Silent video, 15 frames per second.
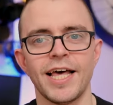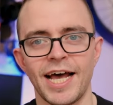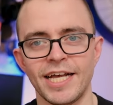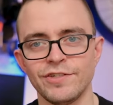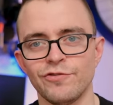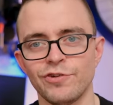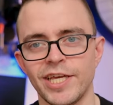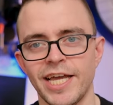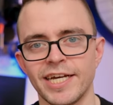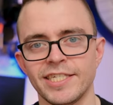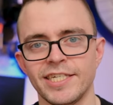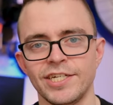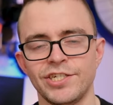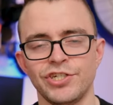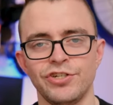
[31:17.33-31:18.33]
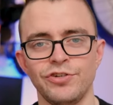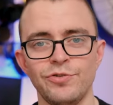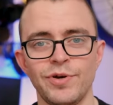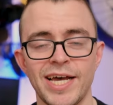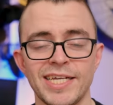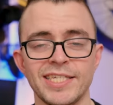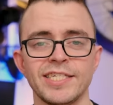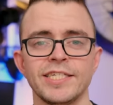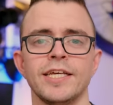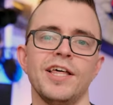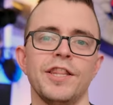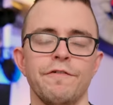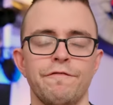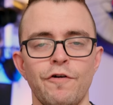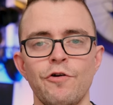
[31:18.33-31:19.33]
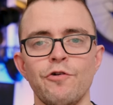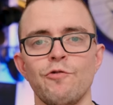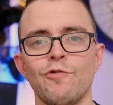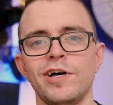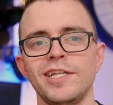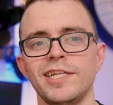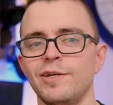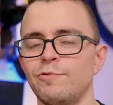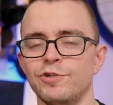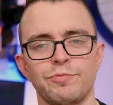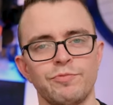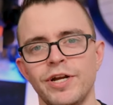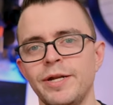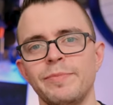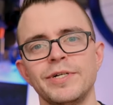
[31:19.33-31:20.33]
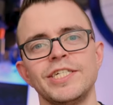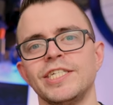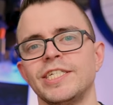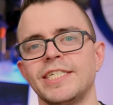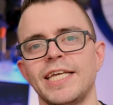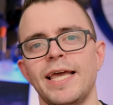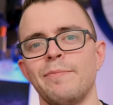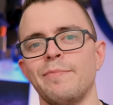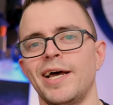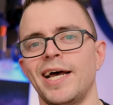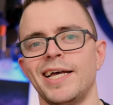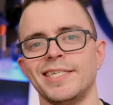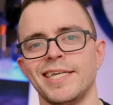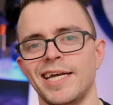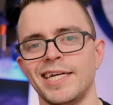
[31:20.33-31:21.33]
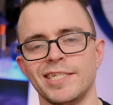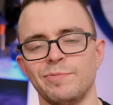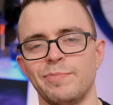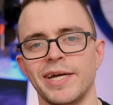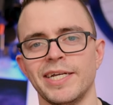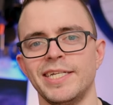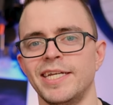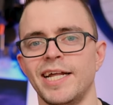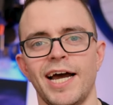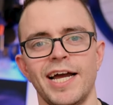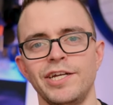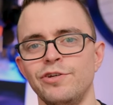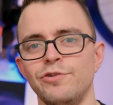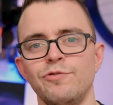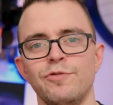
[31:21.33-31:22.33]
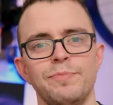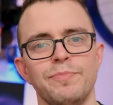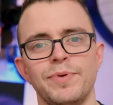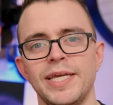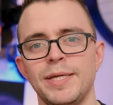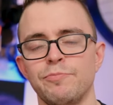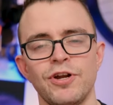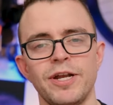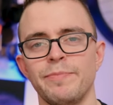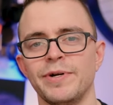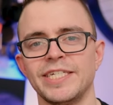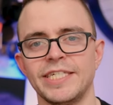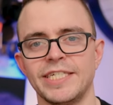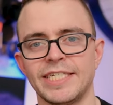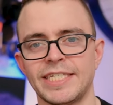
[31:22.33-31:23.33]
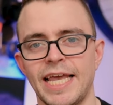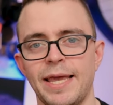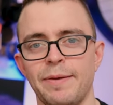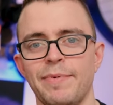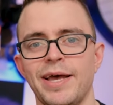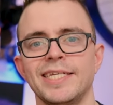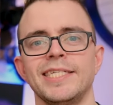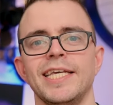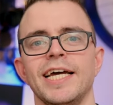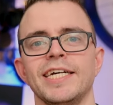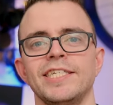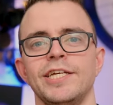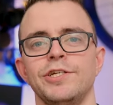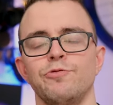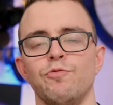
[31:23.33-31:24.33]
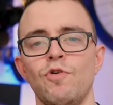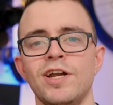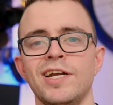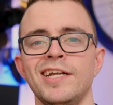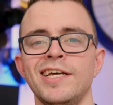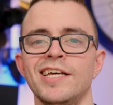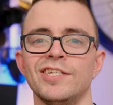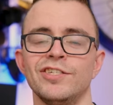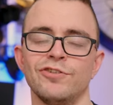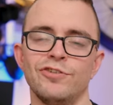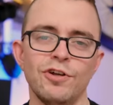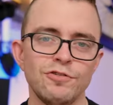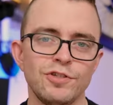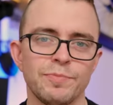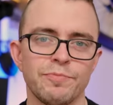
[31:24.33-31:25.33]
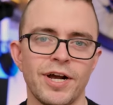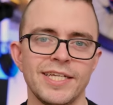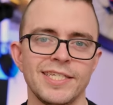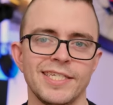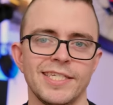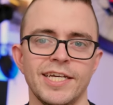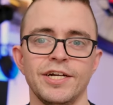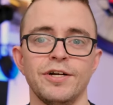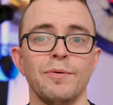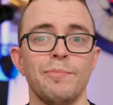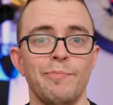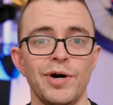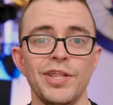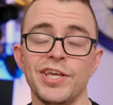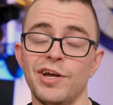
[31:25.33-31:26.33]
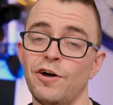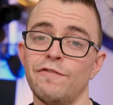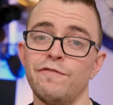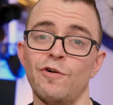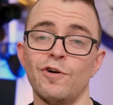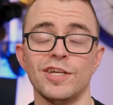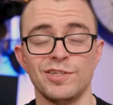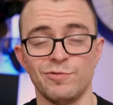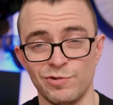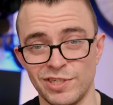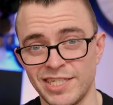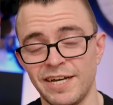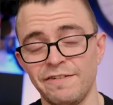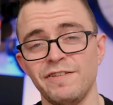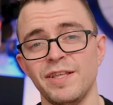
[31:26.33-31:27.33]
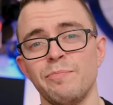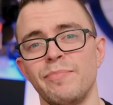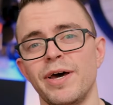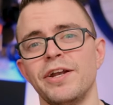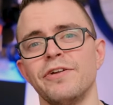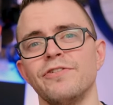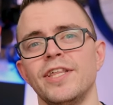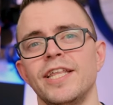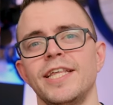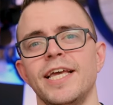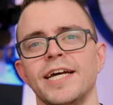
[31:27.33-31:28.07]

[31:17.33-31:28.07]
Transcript: As for the XH2S, the photo quality was pretty much the same as I expected. I knew it would be pretty much the same as the XH1, so no surprises there, but the autofocus was definitely better than the